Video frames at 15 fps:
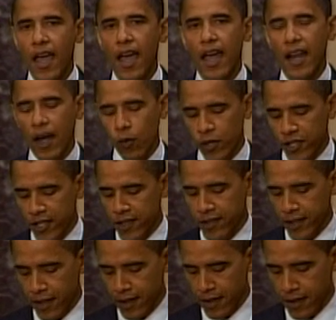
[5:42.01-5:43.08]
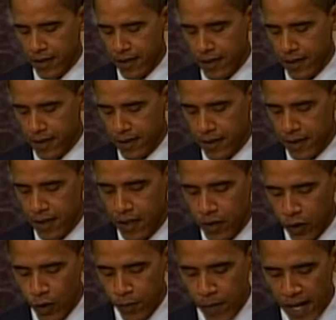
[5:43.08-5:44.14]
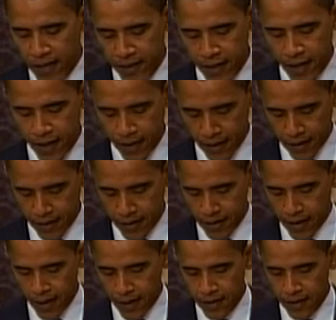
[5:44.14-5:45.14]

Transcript: and I would just conclude by saying this.